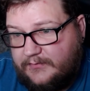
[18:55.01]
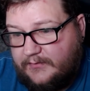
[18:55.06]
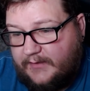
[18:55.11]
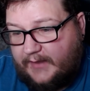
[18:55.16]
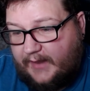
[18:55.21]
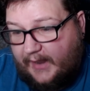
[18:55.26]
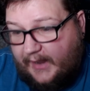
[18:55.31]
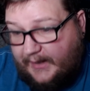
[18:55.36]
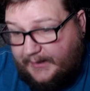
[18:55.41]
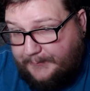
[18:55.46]

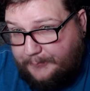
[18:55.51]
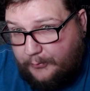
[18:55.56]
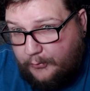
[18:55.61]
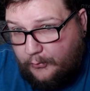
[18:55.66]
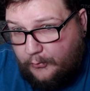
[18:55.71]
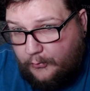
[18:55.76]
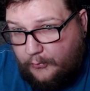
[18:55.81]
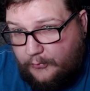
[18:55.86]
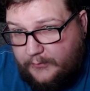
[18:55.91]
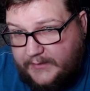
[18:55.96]
like I
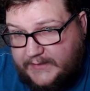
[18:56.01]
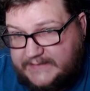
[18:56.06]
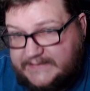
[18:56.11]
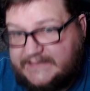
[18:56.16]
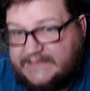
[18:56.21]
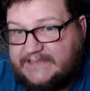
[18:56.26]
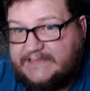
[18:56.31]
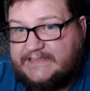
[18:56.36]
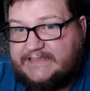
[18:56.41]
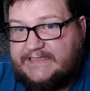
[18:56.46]
pulled
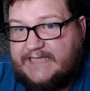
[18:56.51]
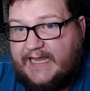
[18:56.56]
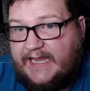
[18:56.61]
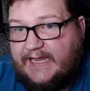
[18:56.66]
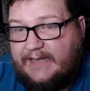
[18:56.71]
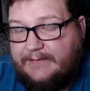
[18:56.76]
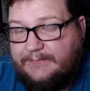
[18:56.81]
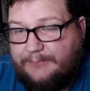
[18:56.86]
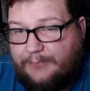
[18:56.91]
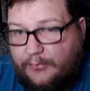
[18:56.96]

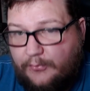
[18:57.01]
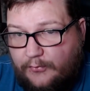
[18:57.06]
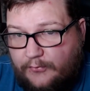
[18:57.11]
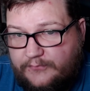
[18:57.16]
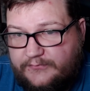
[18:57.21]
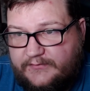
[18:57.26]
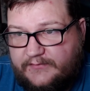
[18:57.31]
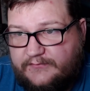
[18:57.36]
insane pulls.